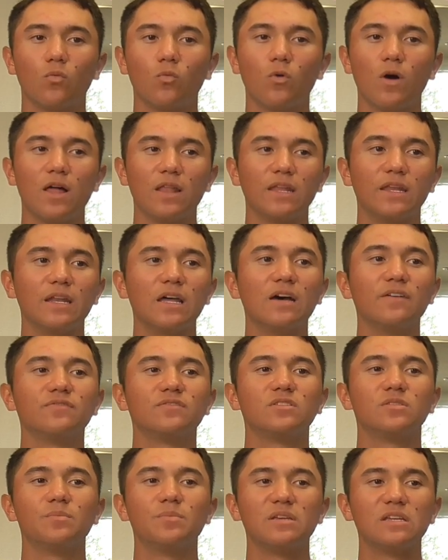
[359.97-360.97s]
well
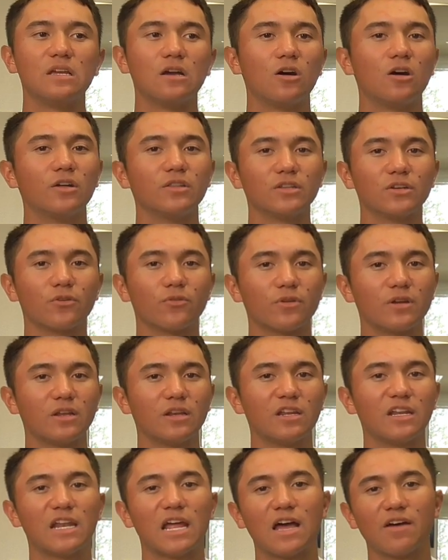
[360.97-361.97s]
enough to be on the
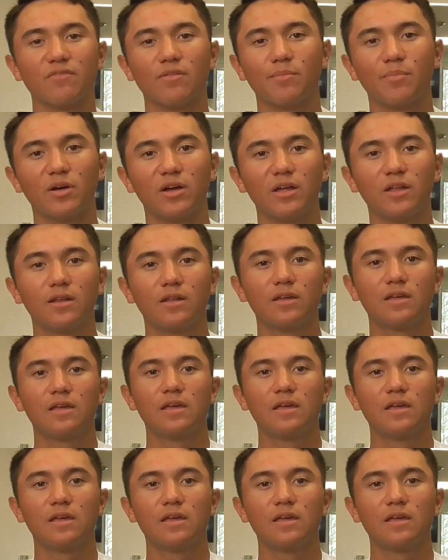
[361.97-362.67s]
green and have a putt.